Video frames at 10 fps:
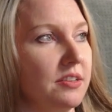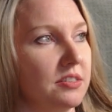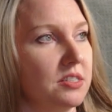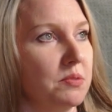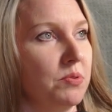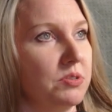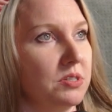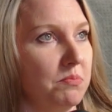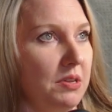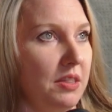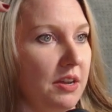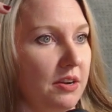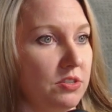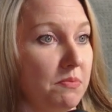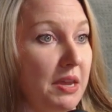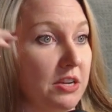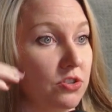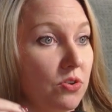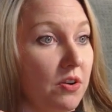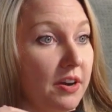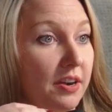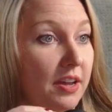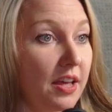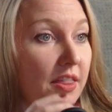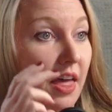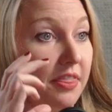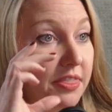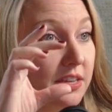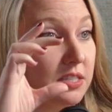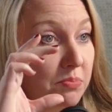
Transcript: This is supposed to be there to make sure that this